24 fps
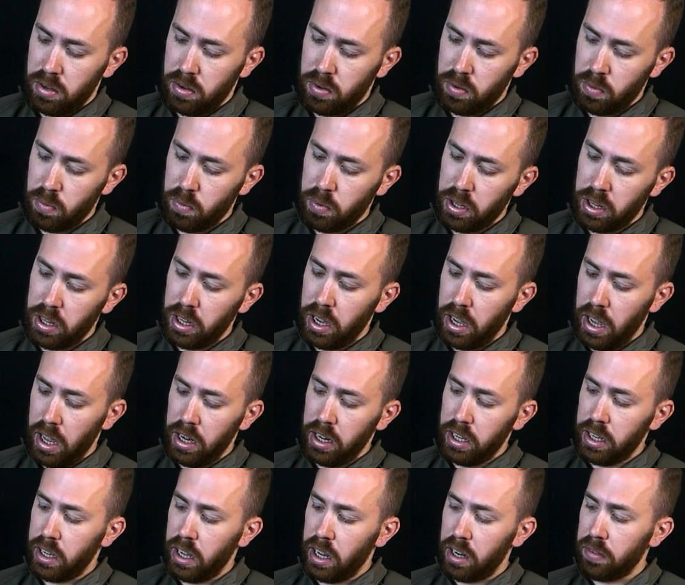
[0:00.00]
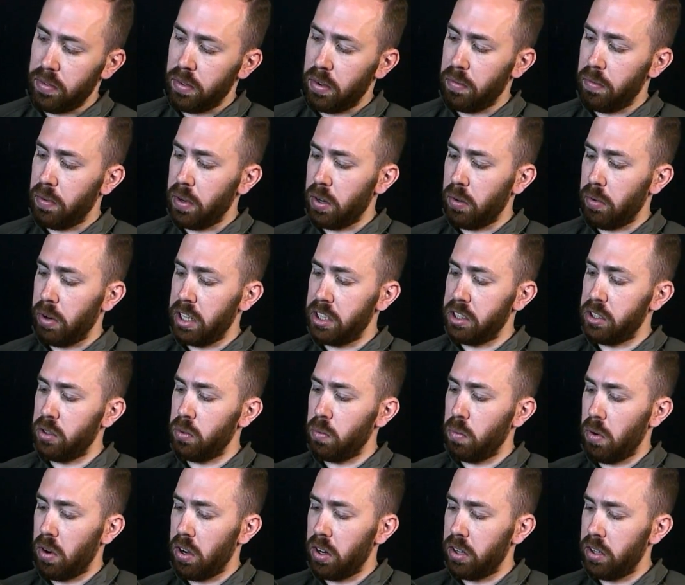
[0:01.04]
Really, any kind of configuration you
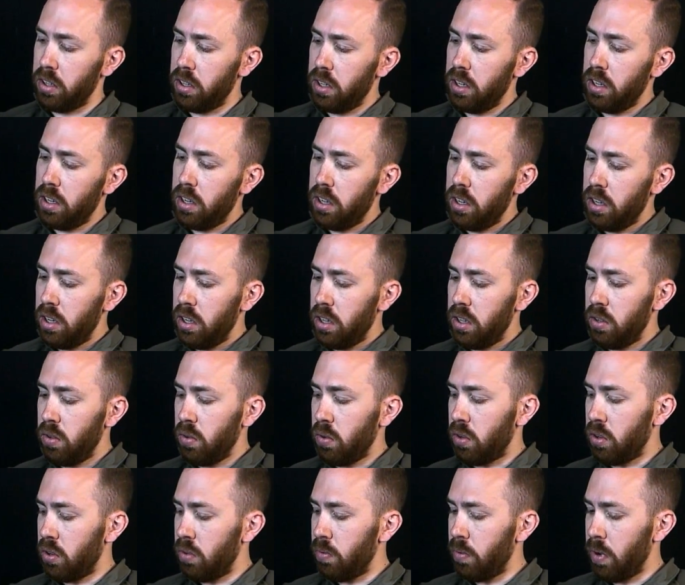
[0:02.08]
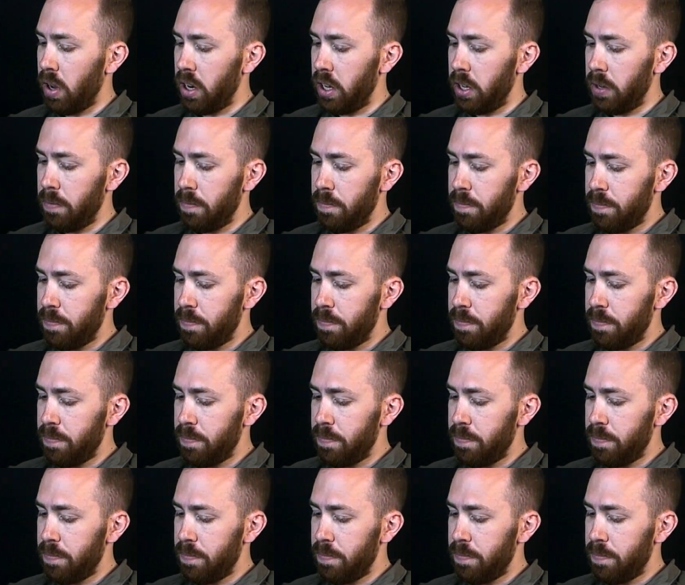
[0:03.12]
want, you can run it.